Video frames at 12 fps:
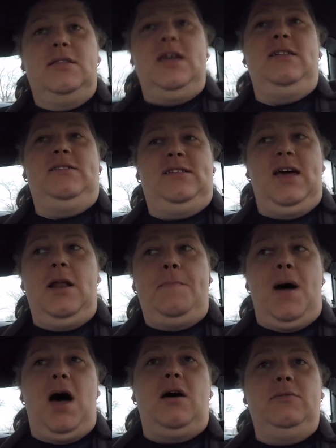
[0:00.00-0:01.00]
that said
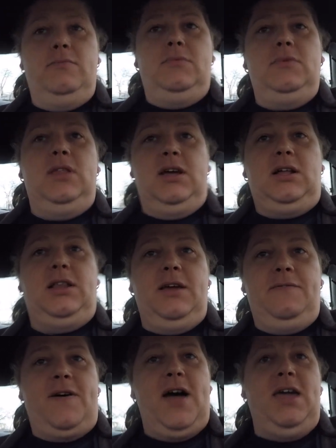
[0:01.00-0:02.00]
about the
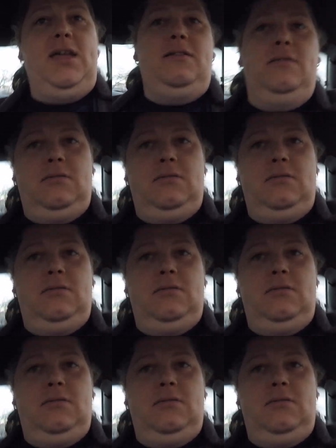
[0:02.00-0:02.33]
Clevite